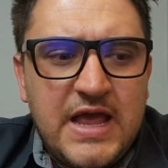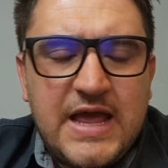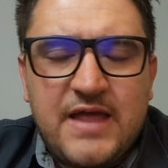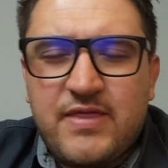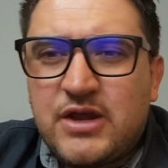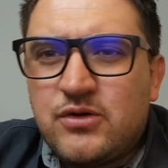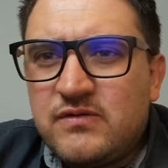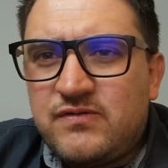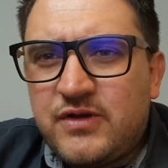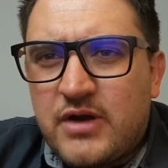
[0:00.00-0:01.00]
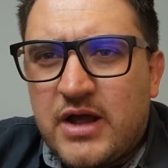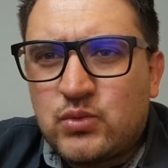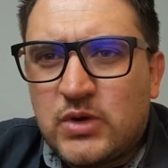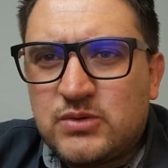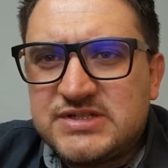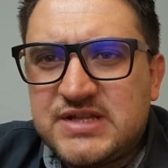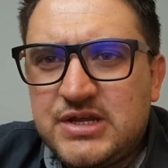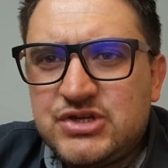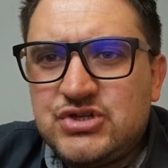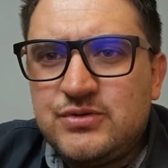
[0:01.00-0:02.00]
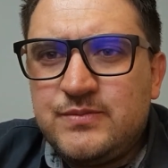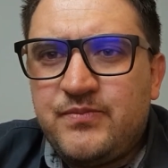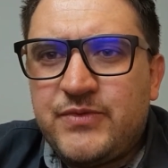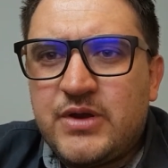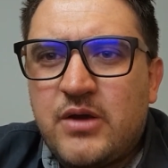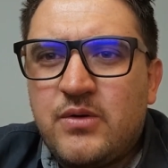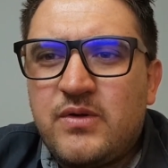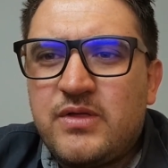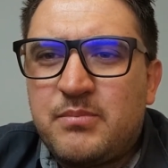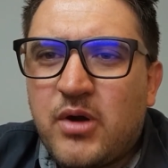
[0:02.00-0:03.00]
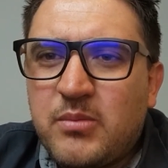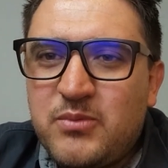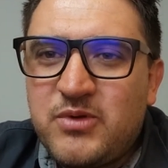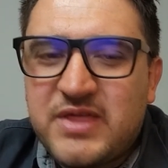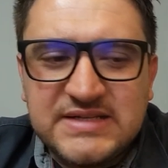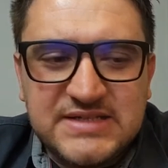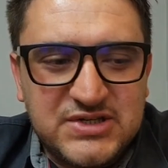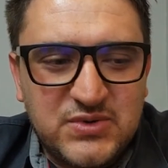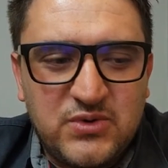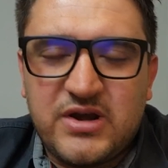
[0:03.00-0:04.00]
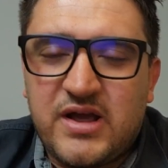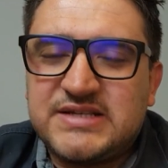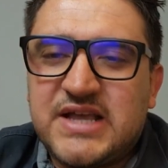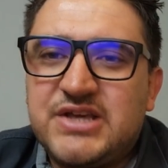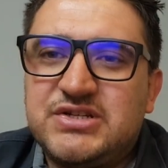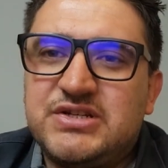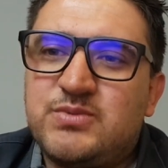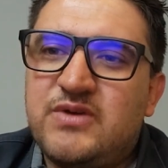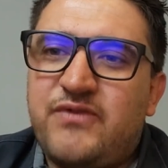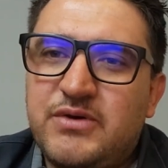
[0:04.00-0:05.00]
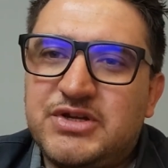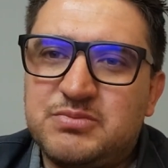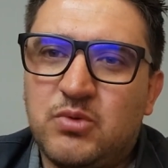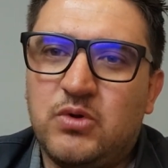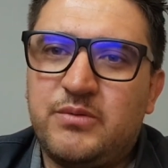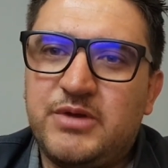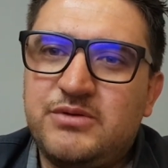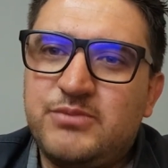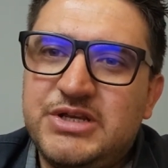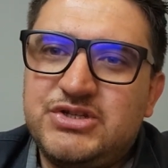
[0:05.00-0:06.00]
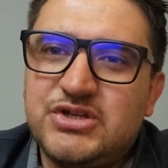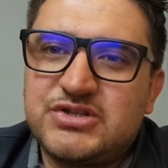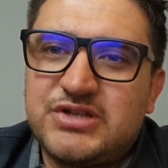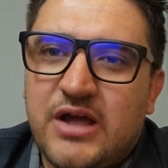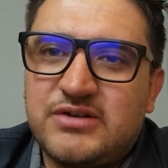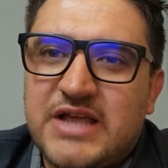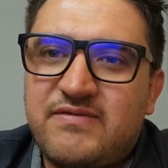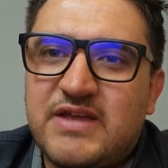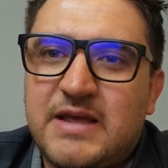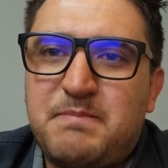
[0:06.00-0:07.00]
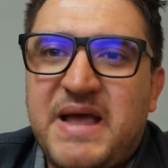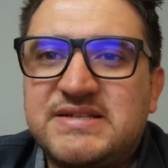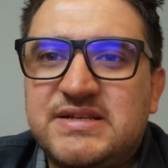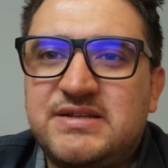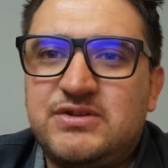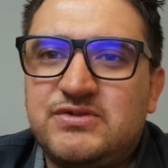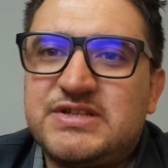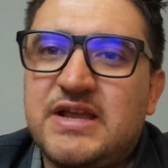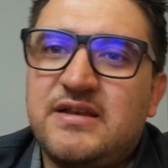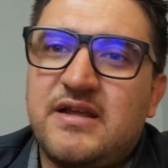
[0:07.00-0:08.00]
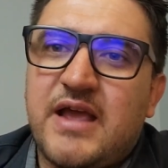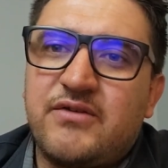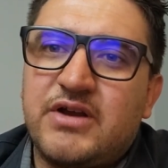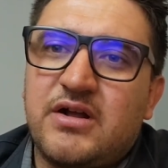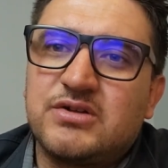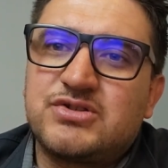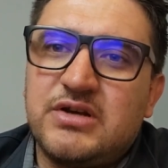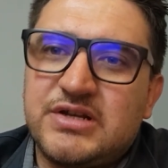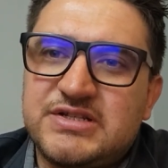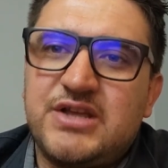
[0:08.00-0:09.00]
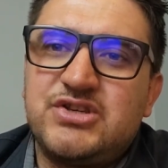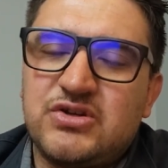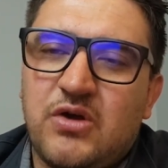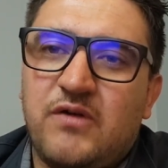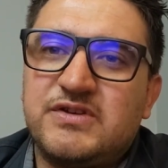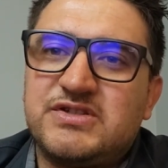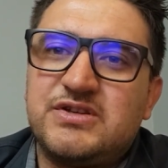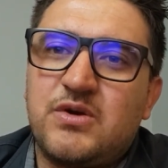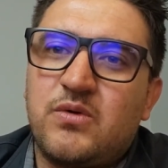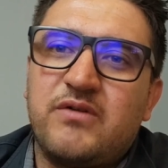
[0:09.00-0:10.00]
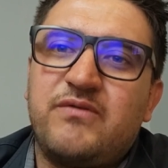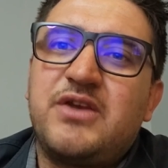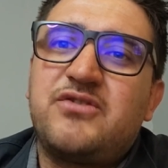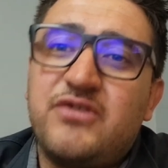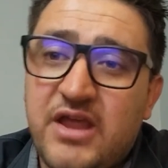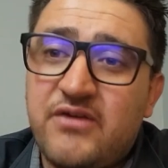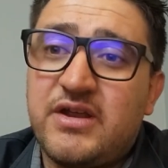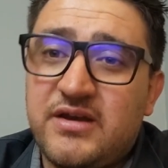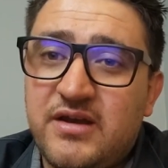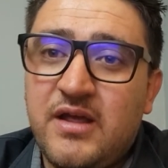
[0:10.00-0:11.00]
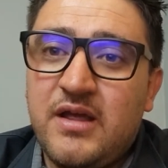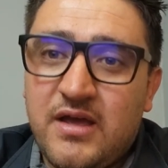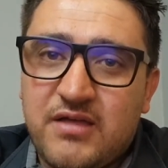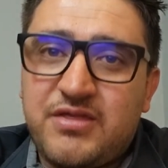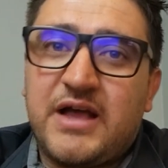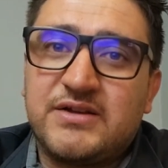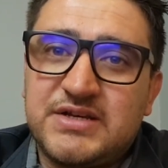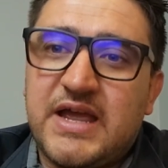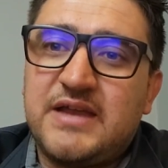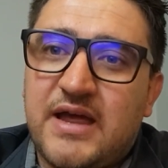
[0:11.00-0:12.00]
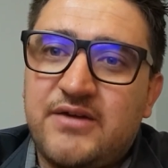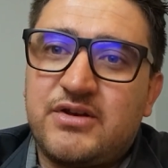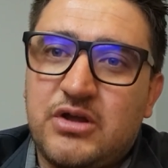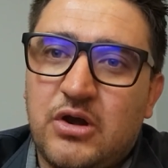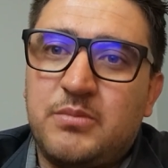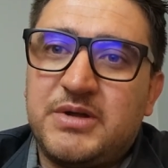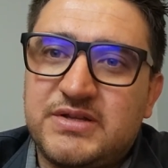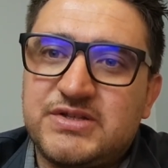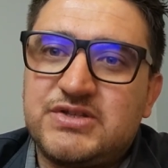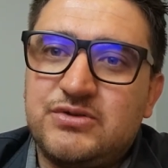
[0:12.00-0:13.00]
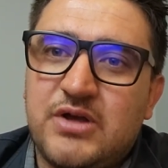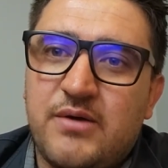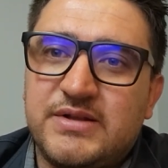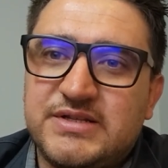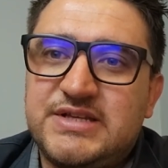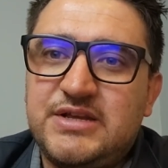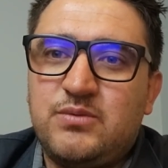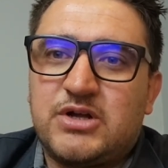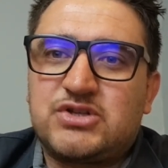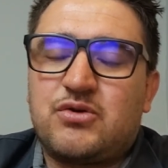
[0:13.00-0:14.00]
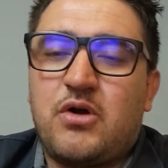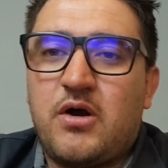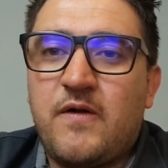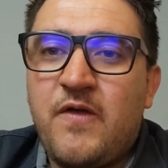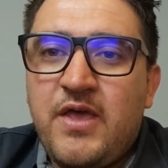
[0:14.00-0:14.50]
and they couldn't figure out what was the issue. You know, the problem with us as an organization is we're very small. I mean, we just don't have the capacity to send an agricultural extension officer or a veterinarian 1,800 kilometers to go and see what's wrong,